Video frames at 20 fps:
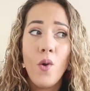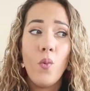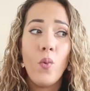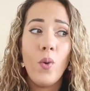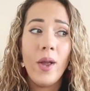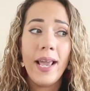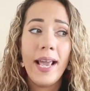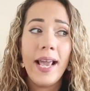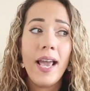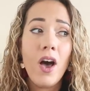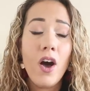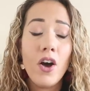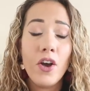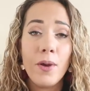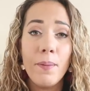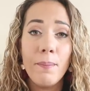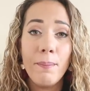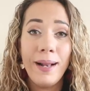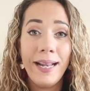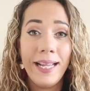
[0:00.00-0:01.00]
We are
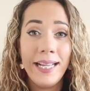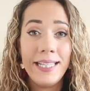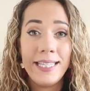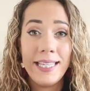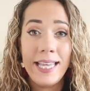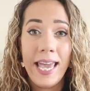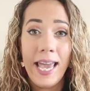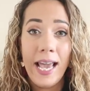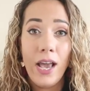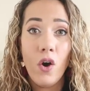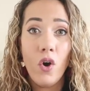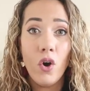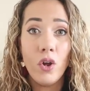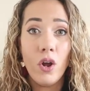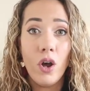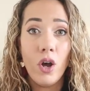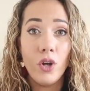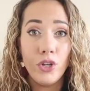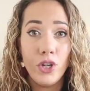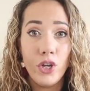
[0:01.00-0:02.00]
completing on
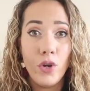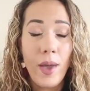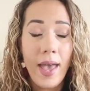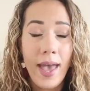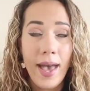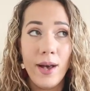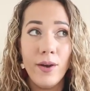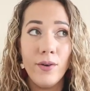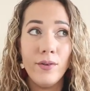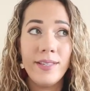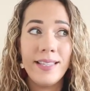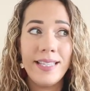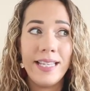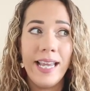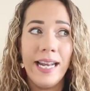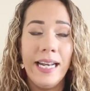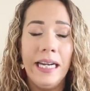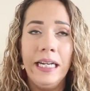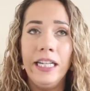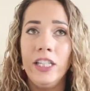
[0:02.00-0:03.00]
our new house
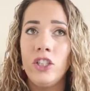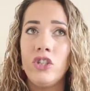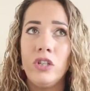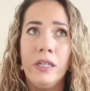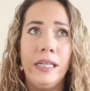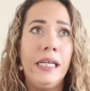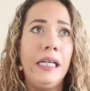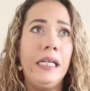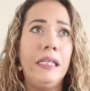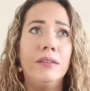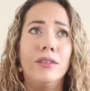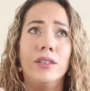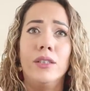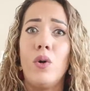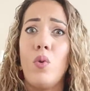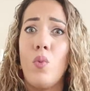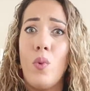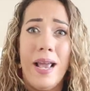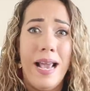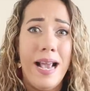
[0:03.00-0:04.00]
in literally
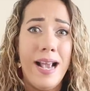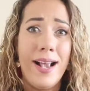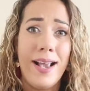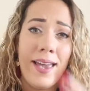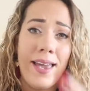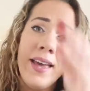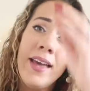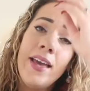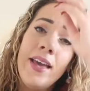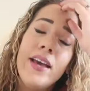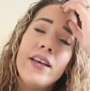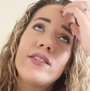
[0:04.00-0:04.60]
a week.